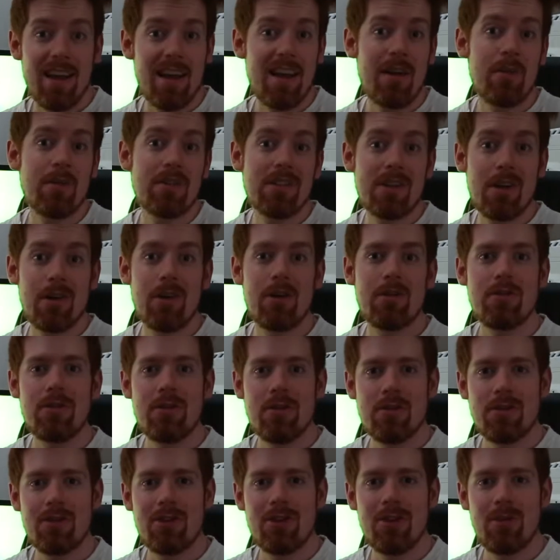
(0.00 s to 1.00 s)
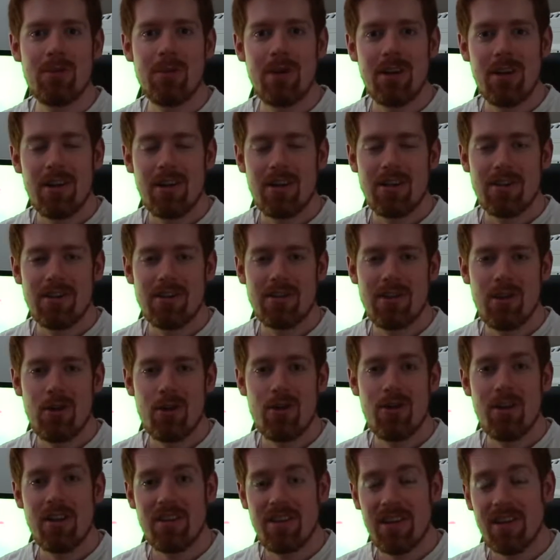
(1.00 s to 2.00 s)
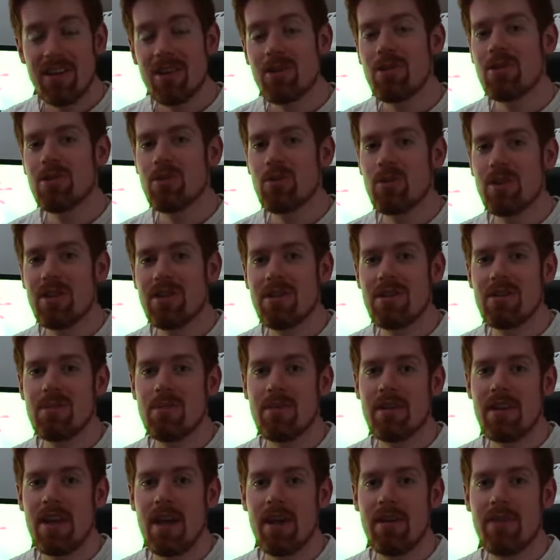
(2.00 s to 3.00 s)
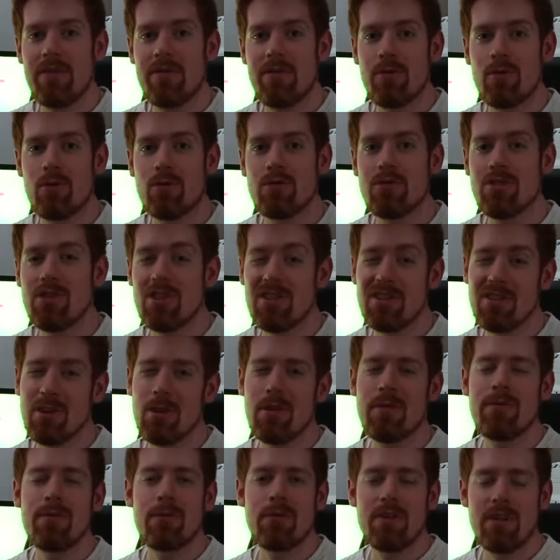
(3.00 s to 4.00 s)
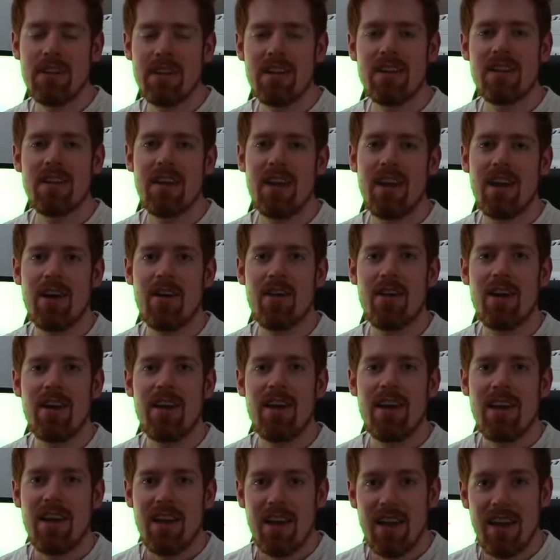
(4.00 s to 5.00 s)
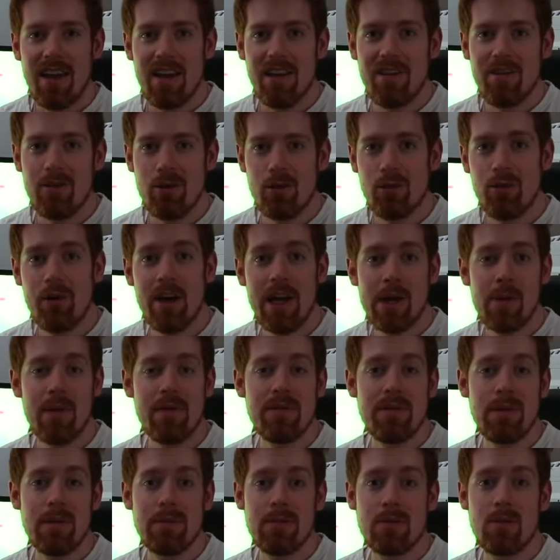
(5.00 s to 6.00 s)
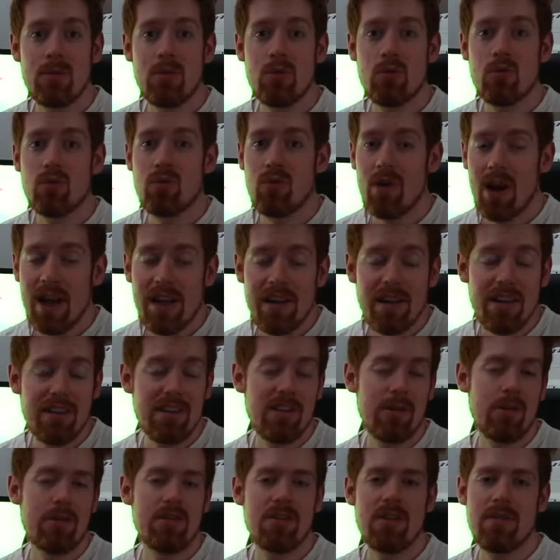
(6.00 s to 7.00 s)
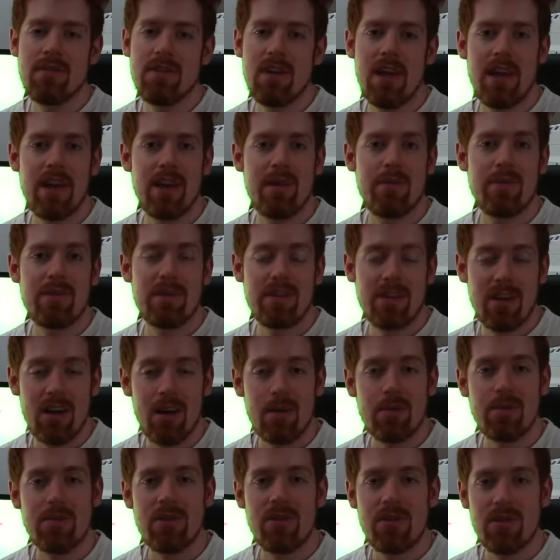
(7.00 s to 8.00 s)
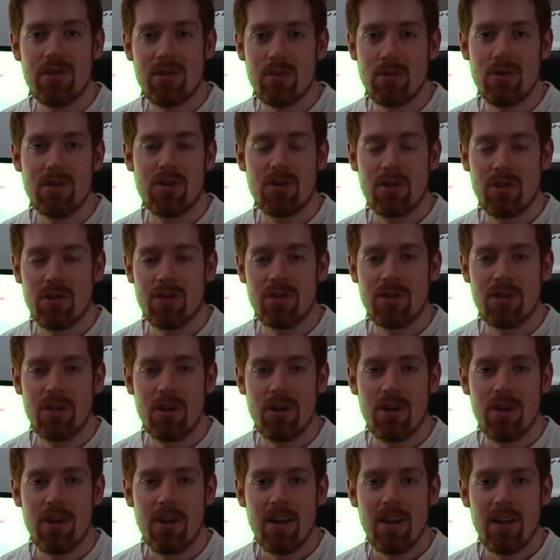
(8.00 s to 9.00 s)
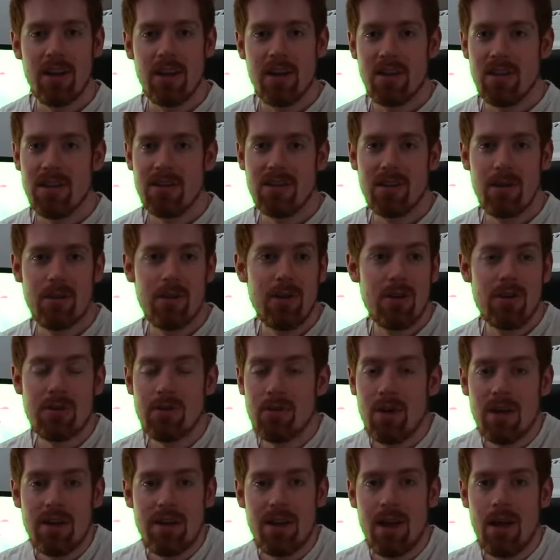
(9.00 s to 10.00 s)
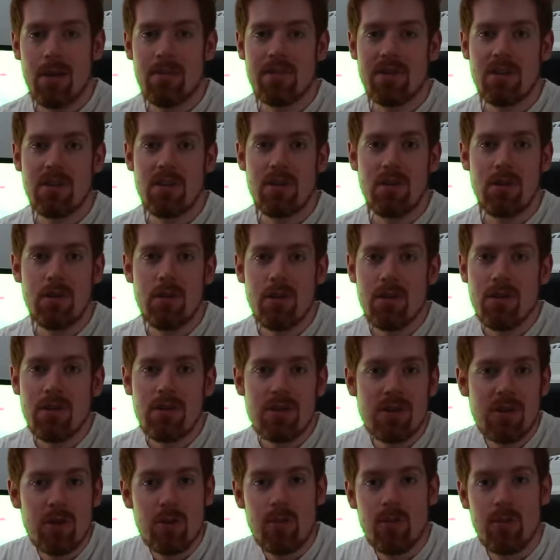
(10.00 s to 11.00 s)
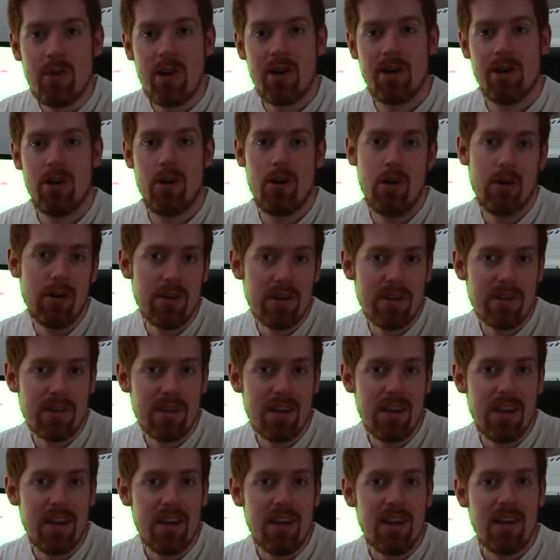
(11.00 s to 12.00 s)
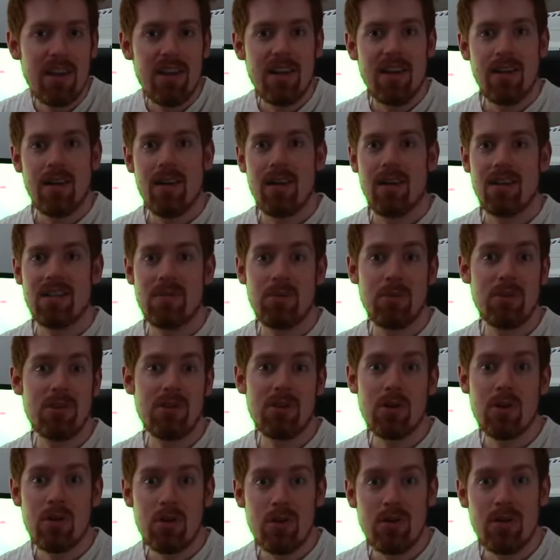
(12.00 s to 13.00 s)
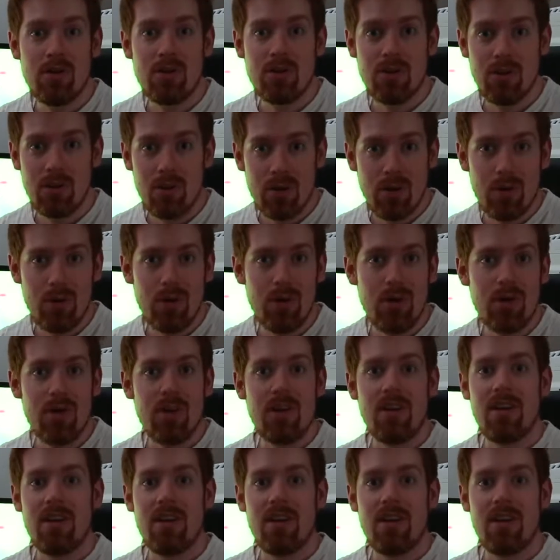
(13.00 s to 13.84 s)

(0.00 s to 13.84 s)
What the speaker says: Hey, what's going on YouTube? So the Nintendo Switch has been out for just over a year now, and already we've seen some great exclusive games come to the Switch console. Some of those great games include Super Mario Odyssey, Splatoon 2,